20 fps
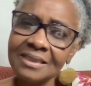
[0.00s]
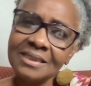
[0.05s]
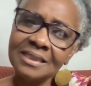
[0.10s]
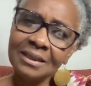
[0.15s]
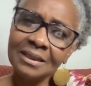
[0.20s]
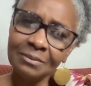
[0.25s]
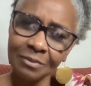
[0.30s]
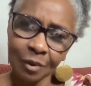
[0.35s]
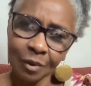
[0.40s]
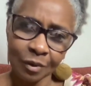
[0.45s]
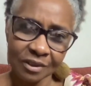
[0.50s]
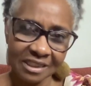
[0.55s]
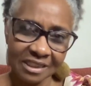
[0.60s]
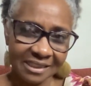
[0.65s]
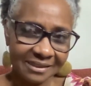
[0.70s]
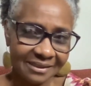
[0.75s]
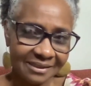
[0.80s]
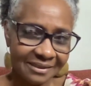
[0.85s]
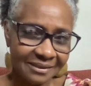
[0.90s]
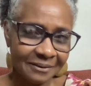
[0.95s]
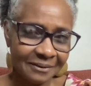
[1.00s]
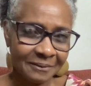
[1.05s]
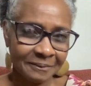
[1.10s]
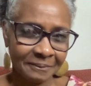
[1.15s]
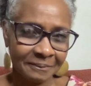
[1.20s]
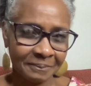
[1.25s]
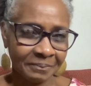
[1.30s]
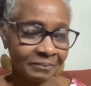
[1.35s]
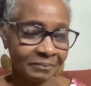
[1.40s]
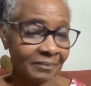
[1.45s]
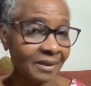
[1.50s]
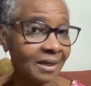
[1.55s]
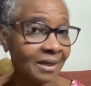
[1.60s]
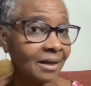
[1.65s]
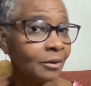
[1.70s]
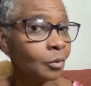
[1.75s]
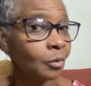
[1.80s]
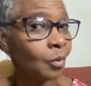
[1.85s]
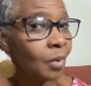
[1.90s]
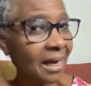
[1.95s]
Think about it.
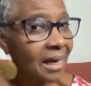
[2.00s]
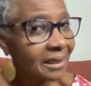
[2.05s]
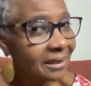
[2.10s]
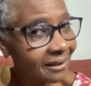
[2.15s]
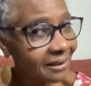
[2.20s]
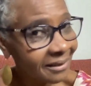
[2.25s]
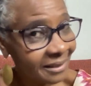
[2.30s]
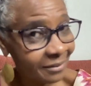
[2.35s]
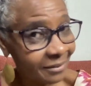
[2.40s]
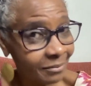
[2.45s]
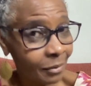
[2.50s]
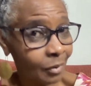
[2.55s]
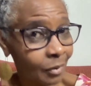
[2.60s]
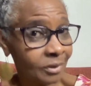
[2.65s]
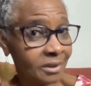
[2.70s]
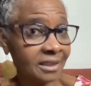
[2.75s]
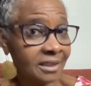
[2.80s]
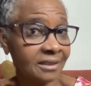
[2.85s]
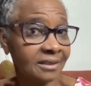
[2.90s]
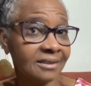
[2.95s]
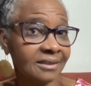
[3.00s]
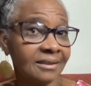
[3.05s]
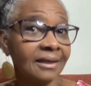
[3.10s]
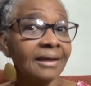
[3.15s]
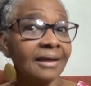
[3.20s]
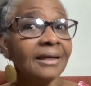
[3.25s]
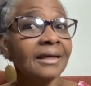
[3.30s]
And while you think about it,